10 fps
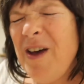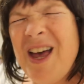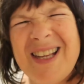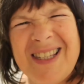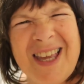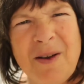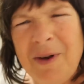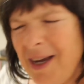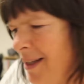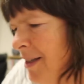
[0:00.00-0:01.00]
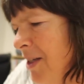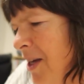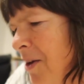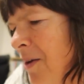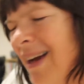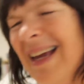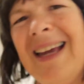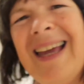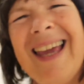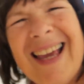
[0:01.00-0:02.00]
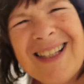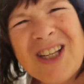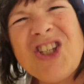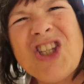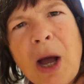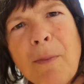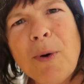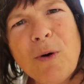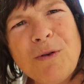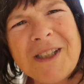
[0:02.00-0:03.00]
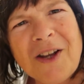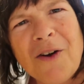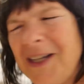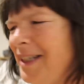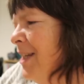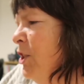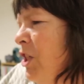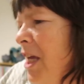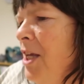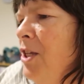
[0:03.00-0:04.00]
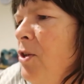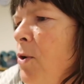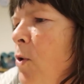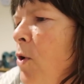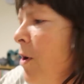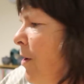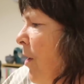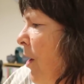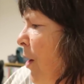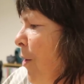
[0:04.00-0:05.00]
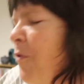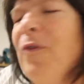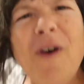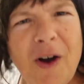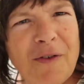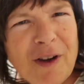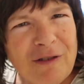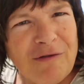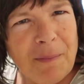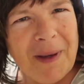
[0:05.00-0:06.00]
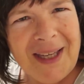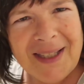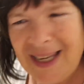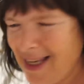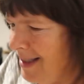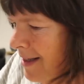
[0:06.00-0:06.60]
First thing we're going to do is a double-sided jigsaw of 500 pieces.